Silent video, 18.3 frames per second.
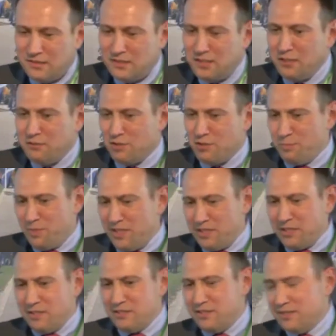
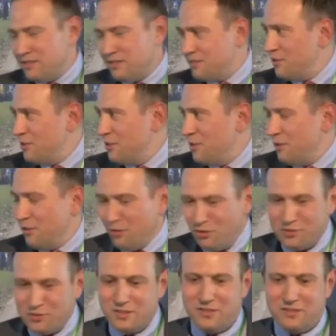Distinguished panelists,
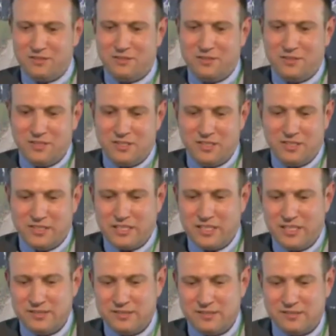honored
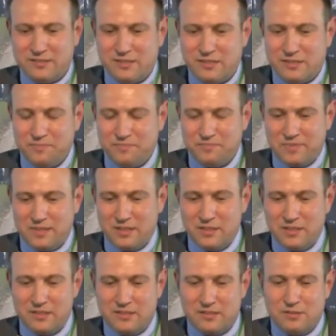guests,
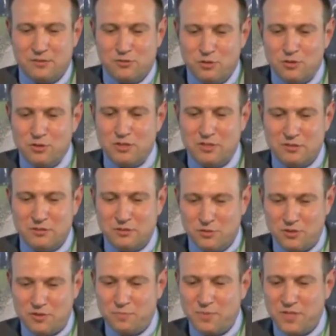it's an honor
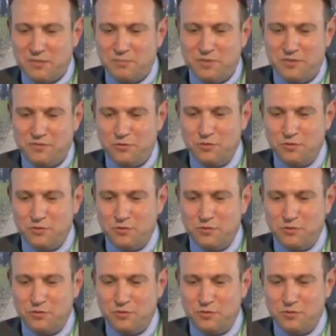to speak